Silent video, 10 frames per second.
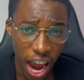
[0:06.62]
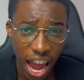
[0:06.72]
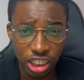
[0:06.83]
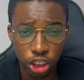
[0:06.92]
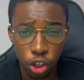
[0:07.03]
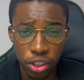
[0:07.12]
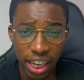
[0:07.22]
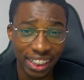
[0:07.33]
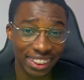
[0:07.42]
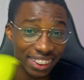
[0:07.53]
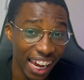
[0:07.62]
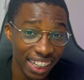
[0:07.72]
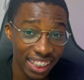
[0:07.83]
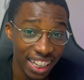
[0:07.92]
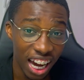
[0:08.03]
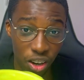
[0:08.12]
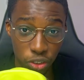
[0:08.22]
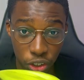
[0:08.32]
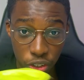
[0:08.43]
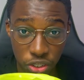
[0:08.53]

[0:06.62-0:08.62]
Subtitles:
I'll show you exactly how to use